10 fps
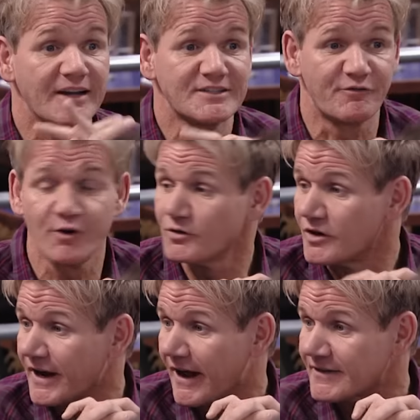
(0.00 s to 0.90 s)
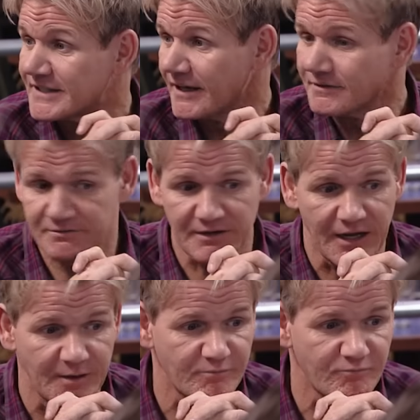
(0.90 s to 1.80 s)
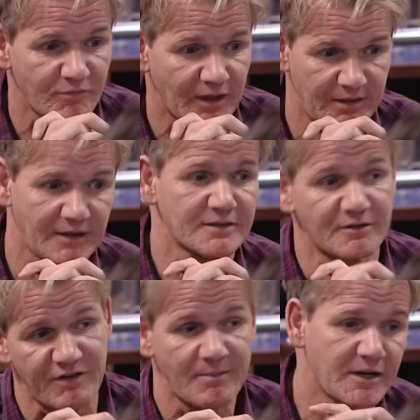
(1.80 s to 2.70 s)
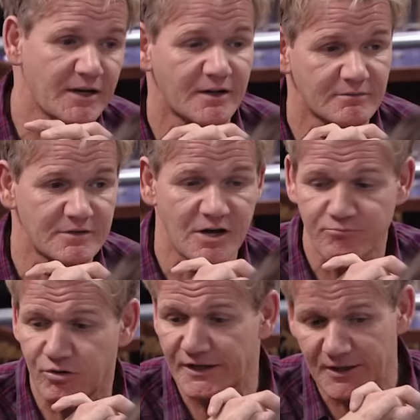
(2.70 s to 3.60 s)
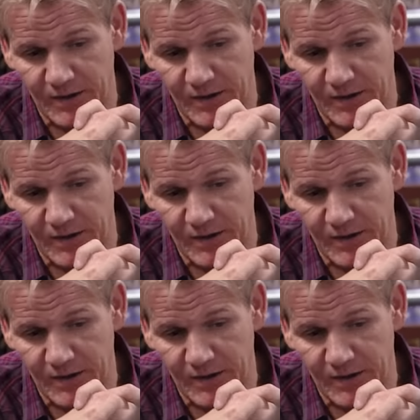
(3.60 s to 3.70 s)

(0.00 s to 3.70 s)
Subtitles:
rates the food 9 out of 10. He thinks the family are not pulling their